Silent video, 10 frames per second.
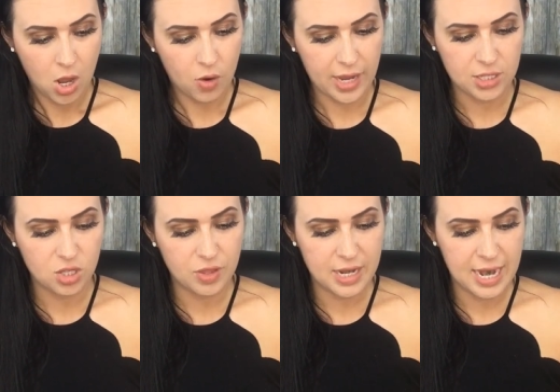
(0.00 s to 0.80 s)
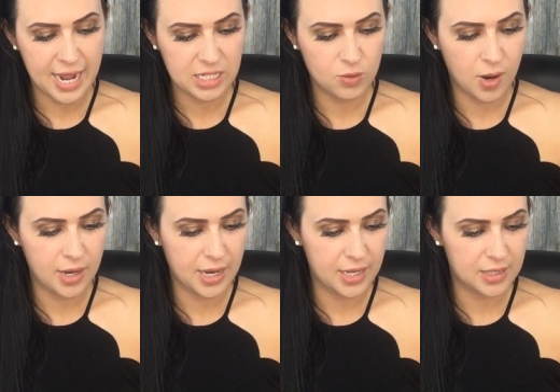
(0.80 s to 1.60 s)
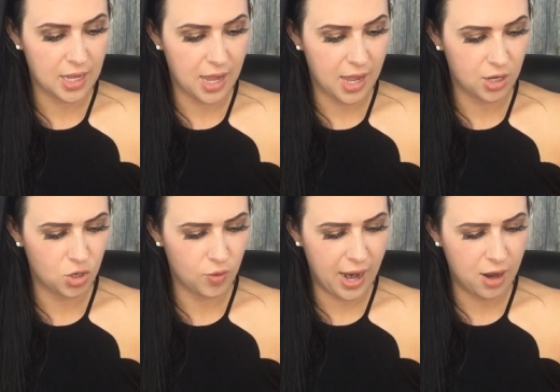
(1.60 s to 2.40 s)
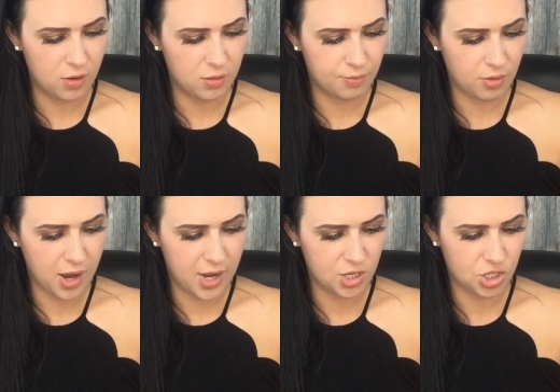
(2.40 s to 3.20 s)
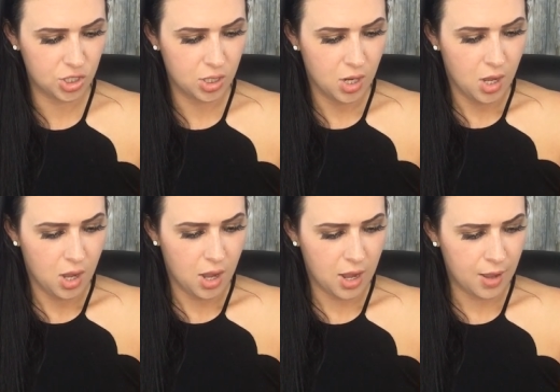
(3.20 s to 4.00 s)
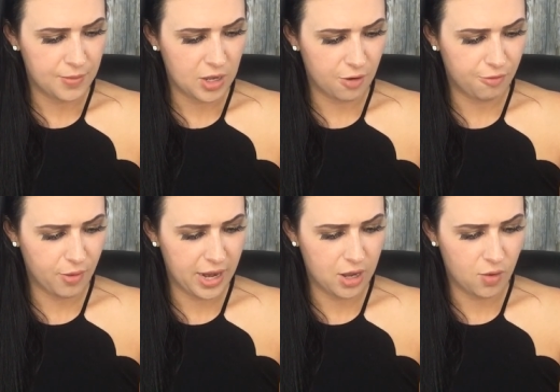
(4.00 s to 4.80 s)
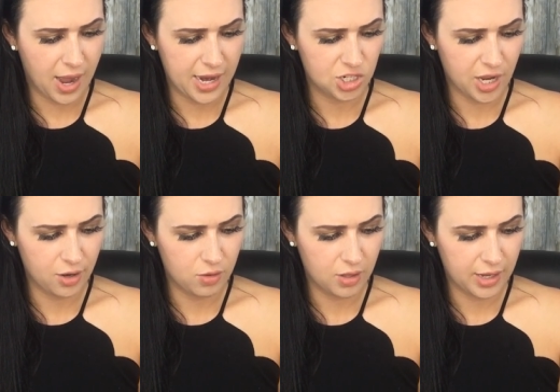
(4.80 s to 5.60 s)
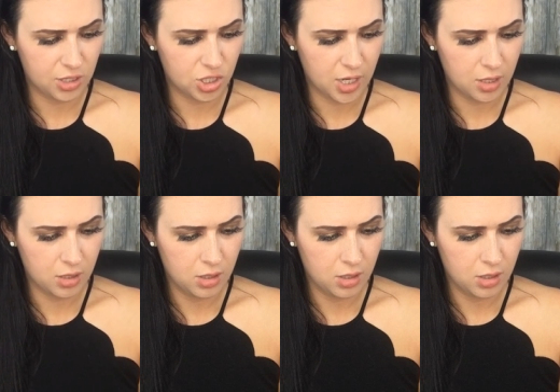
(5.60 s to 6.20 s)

Okay, so the next one is uh, Crown Brush, um, their Fuego eyeshadow collection.